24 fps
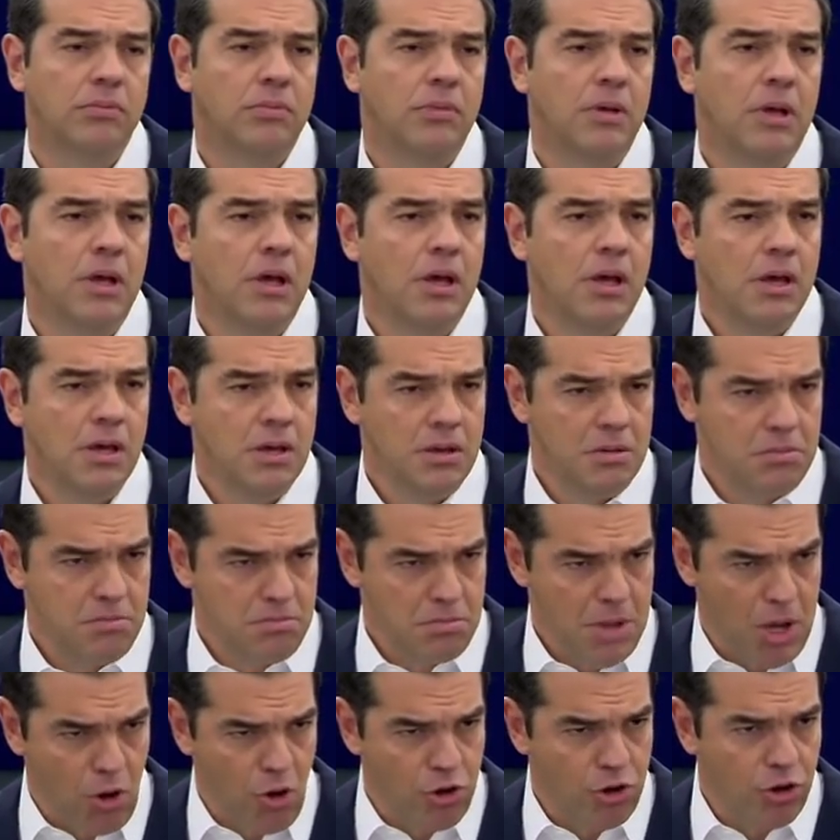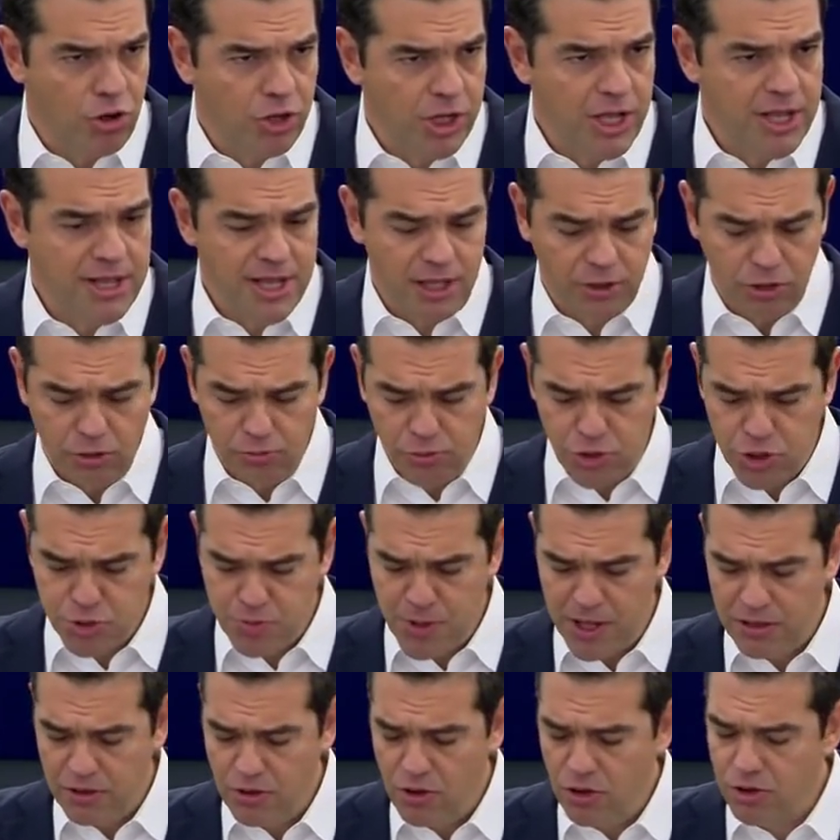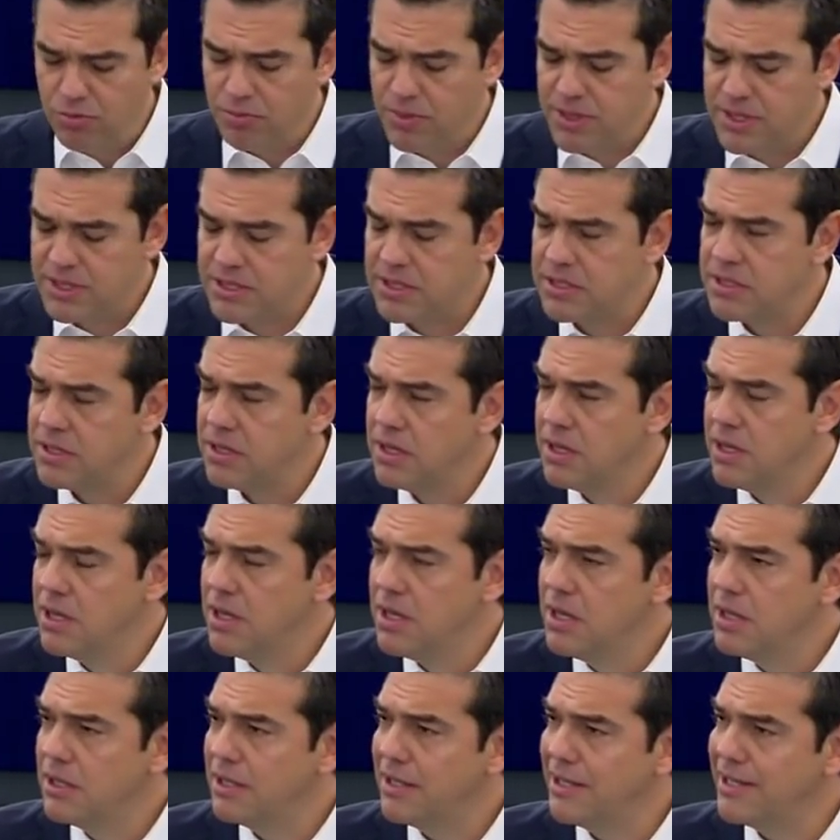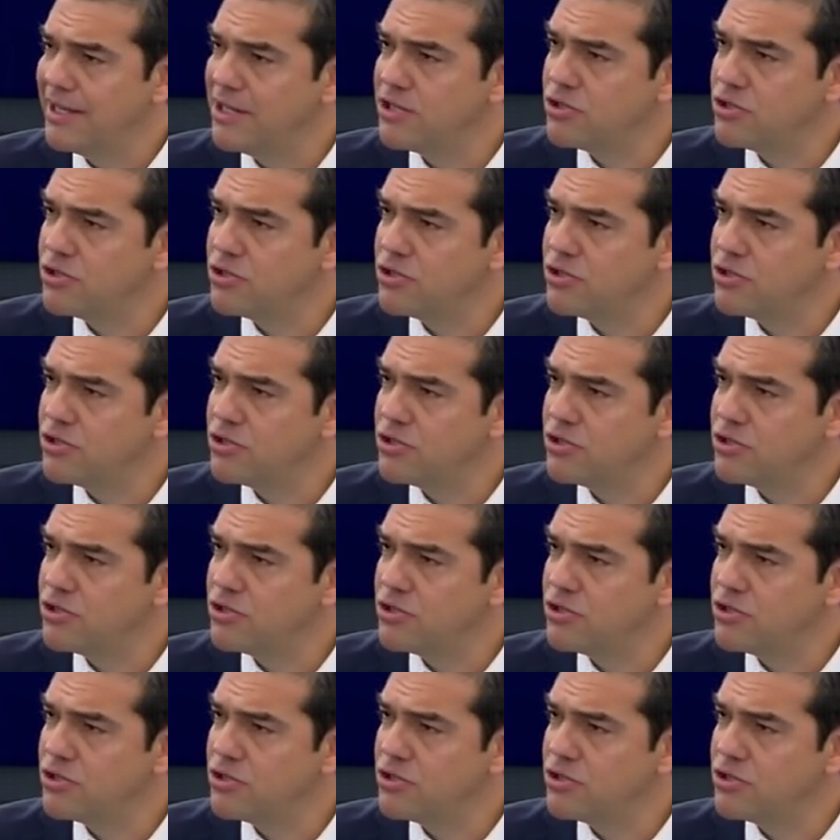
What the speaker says: open a European perspective for the Balkan countries. And